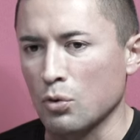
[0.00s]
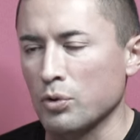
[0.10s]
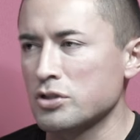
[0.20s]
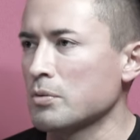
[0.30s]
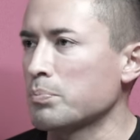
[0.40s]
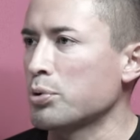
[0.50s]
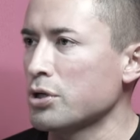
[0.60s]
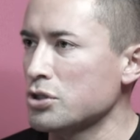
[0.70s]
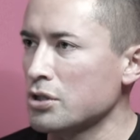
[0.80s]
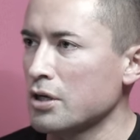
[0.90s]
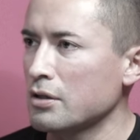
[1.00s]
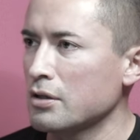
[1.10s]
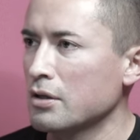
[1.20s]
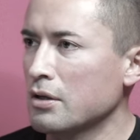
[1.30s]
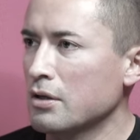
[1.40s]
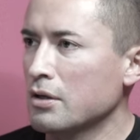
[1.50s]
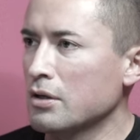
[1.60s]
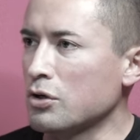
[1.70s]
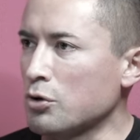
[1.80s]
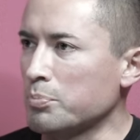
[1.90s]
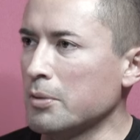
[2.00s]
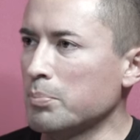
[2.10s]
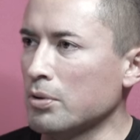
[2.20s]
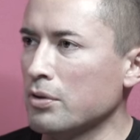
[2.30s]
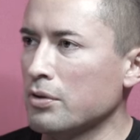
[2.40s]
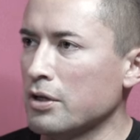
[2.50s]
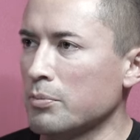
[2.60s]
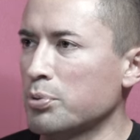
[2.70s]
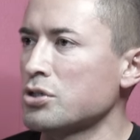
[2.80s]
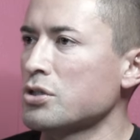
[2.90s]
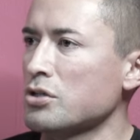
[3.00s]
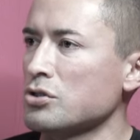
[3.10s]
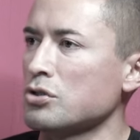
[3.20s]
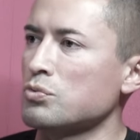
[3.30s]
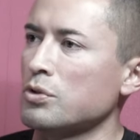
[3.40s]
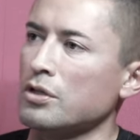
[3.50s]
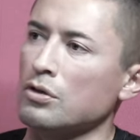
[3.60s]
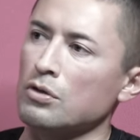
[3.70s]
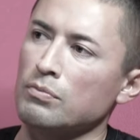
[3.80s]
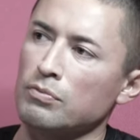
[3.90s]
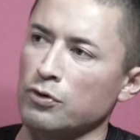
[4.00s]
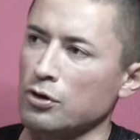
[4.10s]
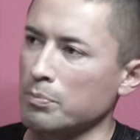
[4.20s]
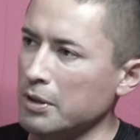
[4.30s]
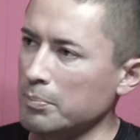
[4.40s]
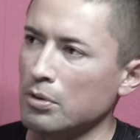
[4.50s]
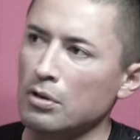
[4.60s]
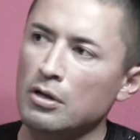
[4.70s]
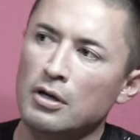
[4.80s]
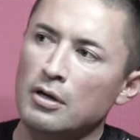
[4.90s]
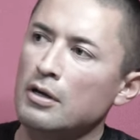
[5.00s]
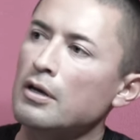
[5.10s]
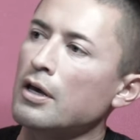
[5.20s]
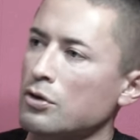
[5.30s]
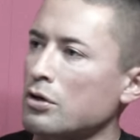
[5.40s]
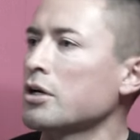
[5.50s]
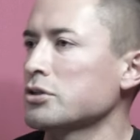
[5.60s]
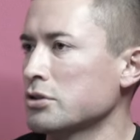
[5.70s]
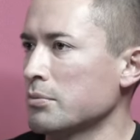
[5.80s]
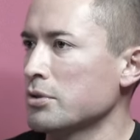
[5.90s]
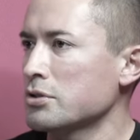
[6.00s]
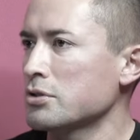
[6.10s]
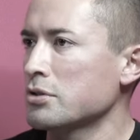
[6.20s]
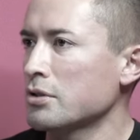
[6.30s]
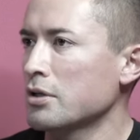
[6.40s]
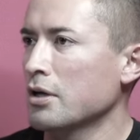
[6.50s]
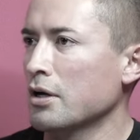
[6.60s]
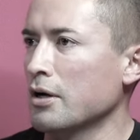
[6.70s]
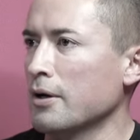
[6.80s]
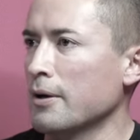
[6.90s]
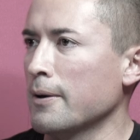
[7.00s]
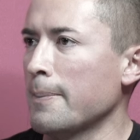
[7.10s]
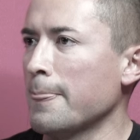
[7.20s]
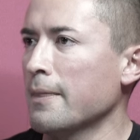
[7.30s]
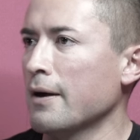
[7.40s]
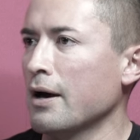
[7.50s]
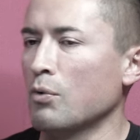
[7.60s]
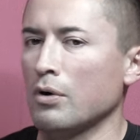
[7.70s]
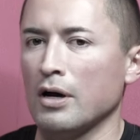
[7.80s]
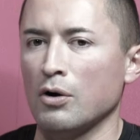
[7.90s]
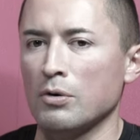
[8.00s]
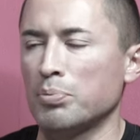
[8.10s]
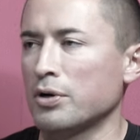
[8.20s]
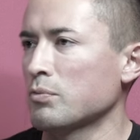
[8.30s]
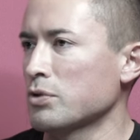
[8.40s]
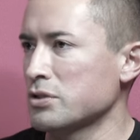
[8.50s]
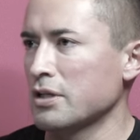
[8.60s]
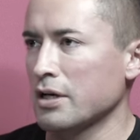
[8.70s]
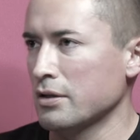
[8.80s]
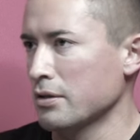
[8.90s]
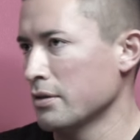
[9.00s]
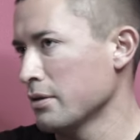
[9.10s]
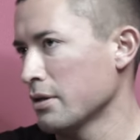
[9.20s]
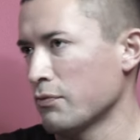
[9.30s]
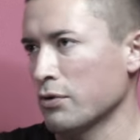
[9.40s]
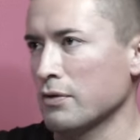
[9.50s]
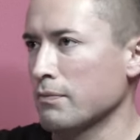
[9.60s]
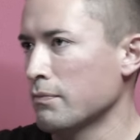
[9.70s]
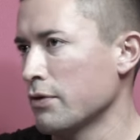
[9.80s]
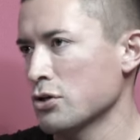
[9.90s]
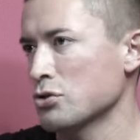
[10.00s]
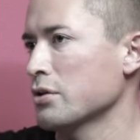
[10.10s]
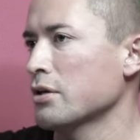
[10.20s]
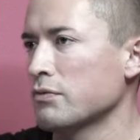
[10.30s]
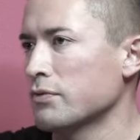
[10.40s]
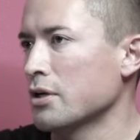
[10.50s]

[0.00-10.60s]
always appreciate your people that appreciation is really good for your people and your customers um, how, how important was that in every venture that you've